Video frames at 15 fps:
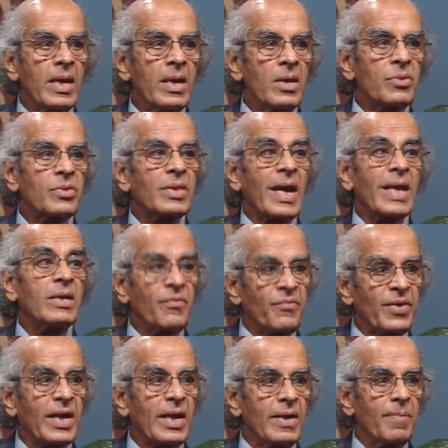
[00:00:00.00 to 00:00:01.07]

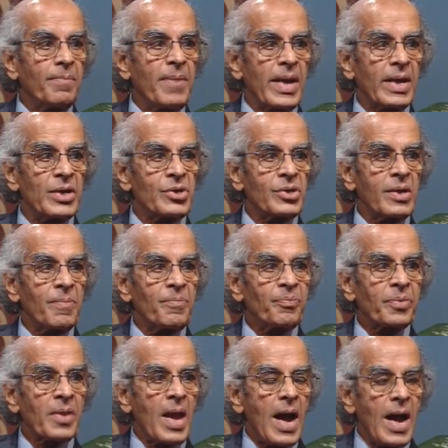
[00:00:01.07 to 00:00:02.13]
scientifically based,
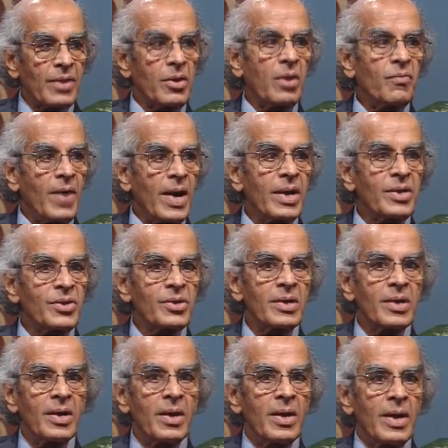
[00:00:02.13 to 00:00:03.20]
otherwise
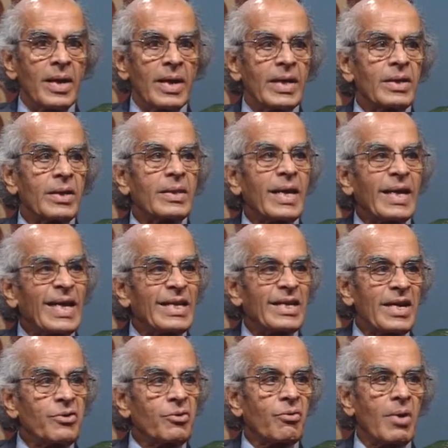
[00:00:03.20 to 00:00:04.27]
it is a hit
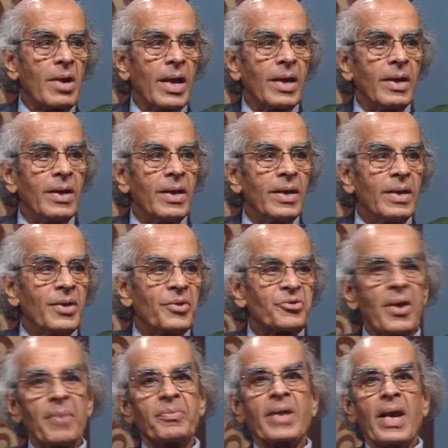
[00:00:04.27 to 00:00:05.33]
and trial.
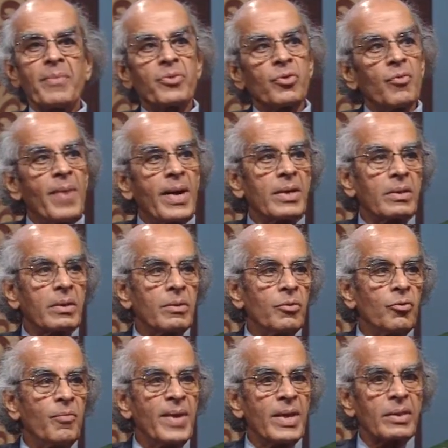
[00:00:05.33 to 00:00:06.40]
Sometimes you
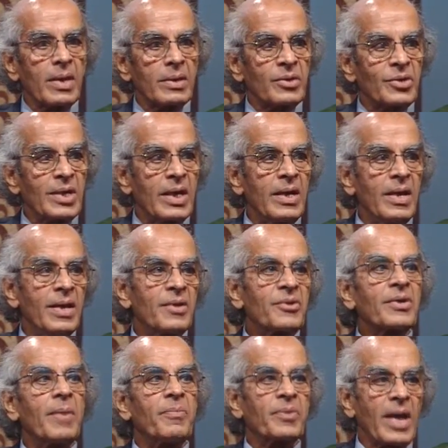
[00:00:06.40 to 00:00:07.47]
may succeed,
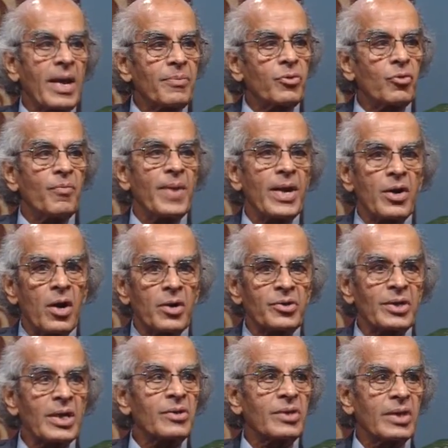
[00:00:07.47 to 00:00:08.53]
sometimes you may not
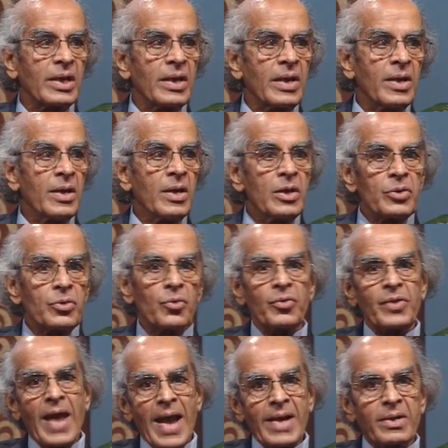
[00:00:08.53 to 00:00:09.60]
succeed. So,
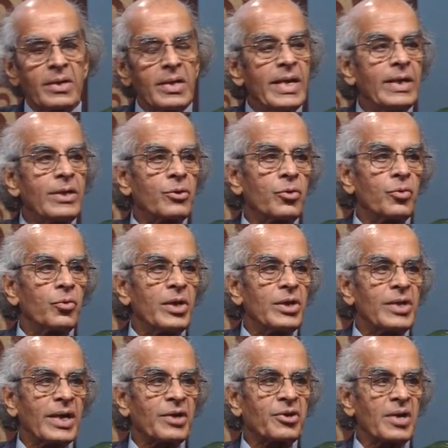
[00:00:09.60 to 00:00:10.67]
that leads to
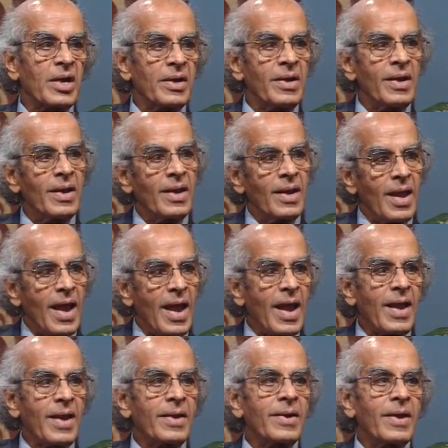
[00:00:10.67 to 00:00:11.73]
dejection and